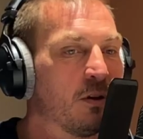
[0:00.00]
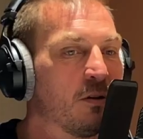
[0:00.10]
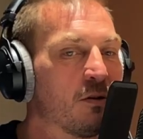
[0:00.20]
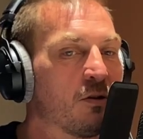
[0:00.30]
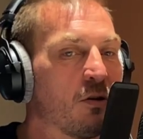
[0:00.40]

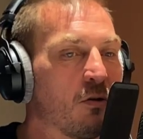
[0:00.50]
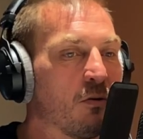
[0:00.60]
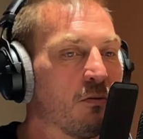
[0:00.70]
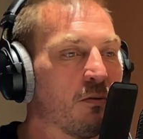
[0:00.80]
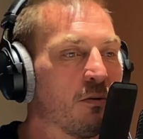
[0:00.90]

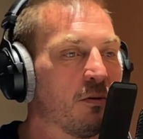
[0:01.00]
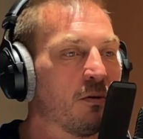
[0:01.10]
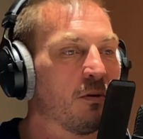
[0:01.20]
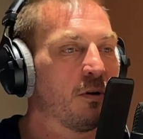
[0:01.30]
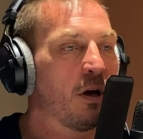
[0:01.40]
So
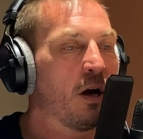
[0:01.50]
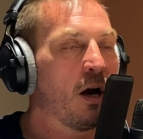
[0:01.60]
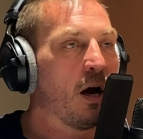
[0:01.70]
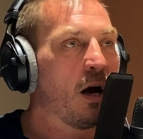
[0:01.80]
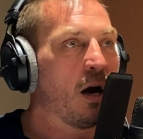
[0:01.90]

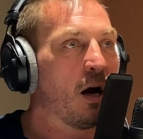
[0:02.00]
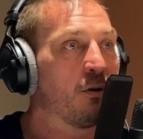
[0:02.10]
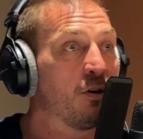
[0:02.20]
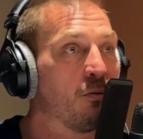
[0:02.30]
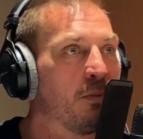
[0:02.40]

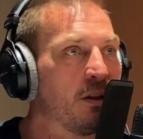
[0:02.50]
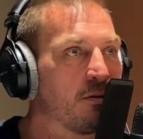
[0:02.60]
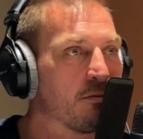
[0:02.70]
how do you meet the